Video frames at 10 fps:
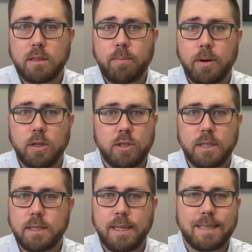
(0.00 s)
to
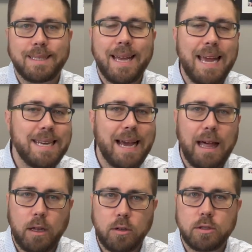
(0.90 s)
purchase and it's
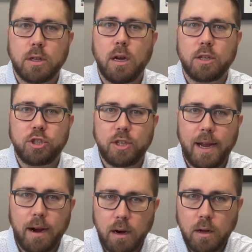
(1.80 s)
$10 a
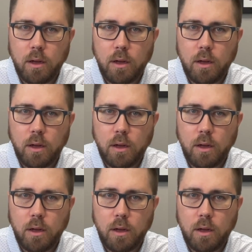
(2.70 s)
share.